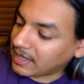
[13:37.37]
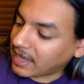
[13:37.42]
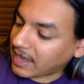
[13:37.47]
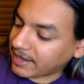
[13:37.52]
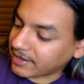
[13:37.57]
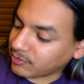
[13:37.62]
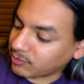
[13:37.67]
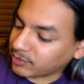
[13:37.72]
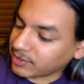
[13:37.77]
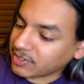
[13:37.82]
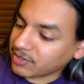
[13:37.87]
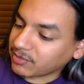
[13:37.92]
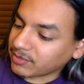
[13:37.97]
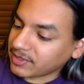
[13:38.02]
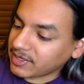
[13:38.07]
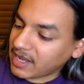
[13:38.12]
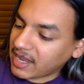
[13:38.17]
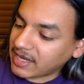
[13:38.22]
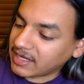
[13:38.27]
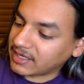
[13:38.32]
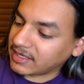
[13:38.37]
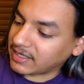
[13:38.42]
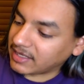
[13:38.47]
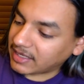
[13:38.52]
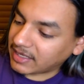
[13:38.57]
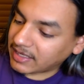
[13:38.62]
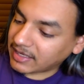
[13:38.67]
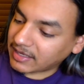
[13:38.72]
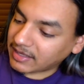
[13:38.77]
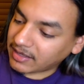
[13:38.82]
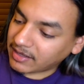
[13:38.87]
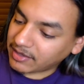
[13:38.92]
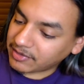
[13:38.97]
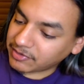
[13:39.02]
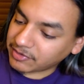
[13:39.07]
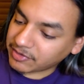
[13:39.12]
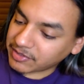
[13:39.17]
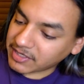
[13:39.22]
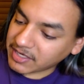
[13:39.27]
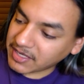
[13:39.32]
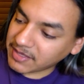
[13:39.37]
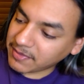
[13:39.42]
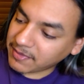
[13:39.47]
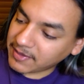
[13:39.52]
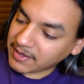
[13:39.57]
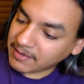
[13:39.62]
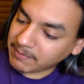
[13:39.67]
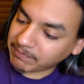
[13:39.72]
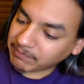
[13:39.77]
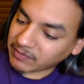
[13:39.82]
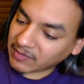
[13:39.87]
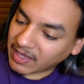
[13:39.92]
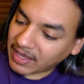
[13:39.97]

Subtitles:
I recreated it underneath it,